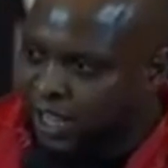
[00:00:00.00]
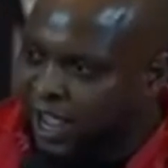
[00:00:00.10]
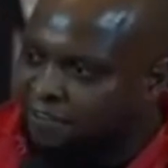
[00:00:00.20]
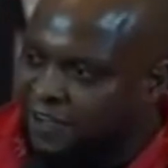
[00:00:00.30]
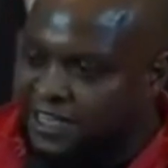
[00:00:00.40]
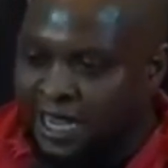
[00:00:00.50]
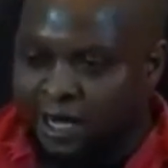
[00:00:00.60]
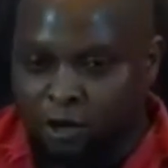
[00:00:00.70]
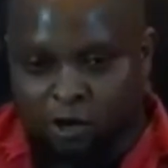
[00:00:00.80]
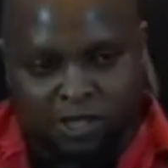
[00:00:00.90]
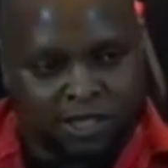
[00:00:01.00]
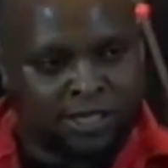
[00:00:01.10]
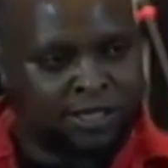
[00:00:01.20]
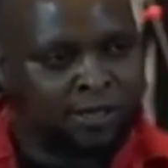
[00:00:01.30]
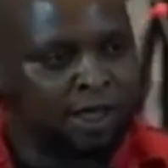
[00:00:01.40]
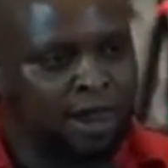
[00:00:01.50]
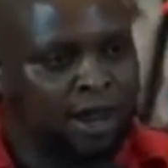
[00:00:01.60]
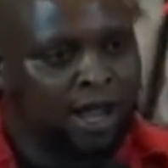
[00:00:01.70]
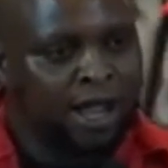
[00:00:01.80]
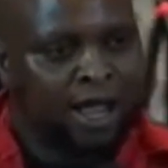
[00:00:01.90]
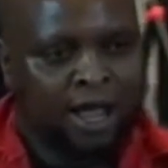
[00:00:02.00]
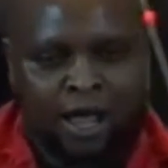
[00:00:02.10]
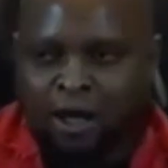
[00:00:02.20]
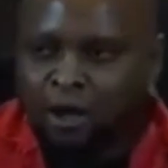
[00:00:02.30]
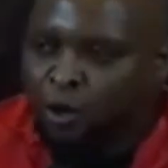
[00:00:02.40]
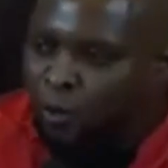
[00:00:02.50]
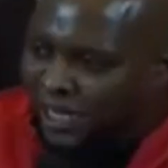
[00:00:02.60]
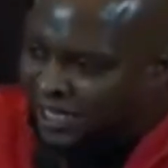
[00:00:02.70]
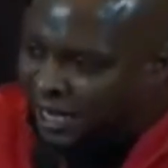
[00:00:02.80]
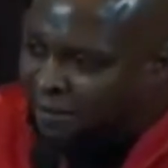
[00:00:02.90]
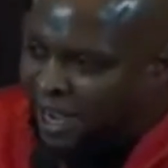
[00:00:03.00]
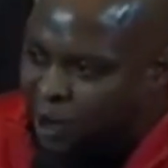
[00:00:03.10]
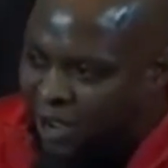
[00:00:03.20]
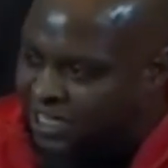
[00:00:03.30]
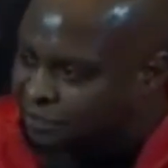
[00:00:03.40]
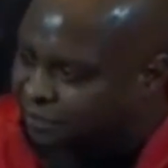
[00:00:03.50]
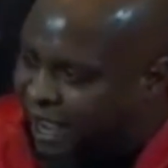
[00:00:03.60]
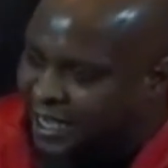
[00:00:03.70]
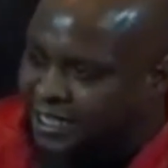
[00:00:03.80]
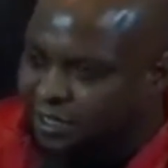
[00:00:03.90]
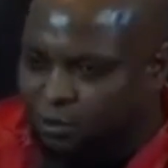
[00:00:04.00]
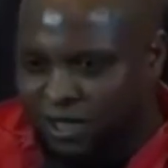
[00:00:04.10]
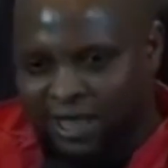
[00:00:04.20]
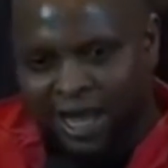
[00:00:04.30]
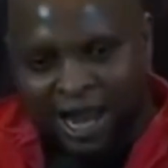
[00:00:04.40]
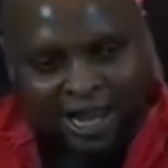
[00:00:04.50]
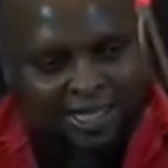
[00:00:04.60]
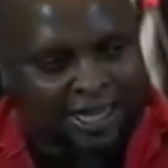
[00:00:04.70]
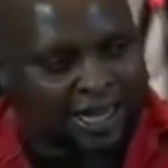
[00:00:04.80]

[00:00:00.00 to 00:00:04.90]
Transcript: So the FSRUs, when Germany was faced with the